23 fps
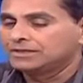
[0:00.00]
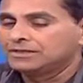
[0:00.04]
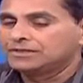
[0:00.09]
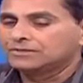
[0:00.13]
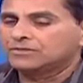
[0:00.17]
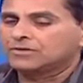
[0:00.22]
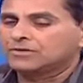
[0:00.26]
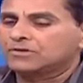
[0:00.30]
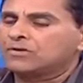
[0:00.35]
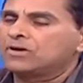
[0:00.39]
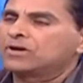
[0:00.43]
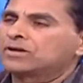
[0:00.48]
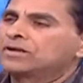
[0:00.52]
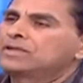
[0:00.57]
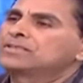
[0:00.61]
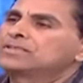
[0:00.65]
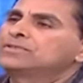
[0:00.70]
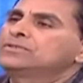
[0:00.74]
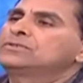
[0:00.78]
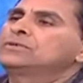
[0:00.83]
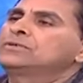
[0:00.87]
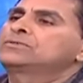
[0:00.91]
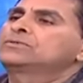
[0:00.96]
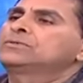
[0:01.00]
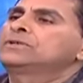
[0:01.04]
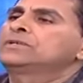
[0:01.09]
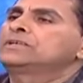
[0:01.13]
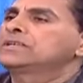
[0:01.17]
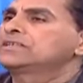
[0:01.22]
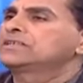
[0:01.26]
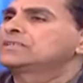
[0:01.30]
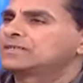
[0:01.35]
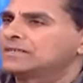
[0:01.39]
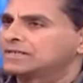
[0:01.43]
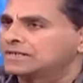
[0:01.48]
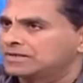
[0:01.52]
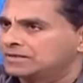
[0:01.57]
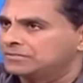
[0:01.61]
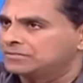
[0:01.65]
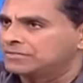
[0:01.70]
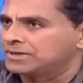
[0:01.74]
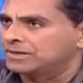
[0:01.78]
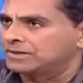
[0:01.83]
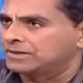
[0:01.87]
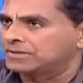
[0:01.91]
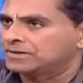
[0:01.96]
So Congress is also a tested
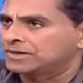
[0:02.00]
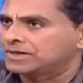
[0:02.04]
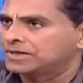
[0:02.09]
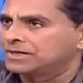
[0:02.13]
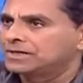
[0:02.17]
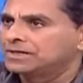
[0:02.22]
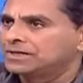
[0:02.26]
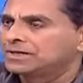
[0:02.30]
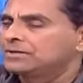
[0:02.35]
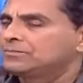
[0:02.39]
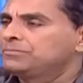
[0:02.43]
government. Okay.